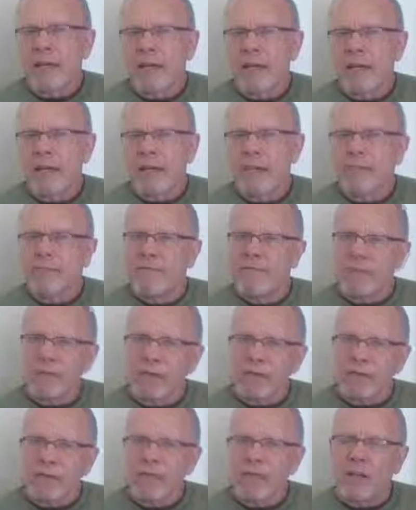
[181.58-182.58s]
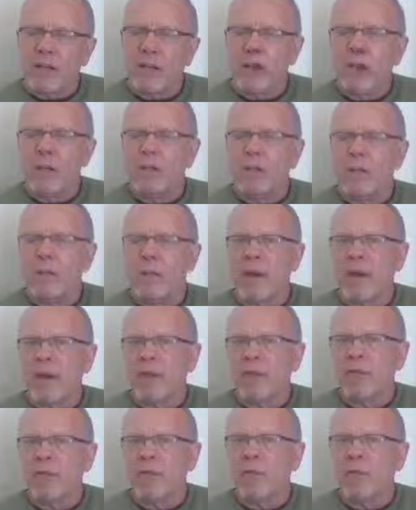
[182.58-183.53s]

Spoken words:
a fairly common path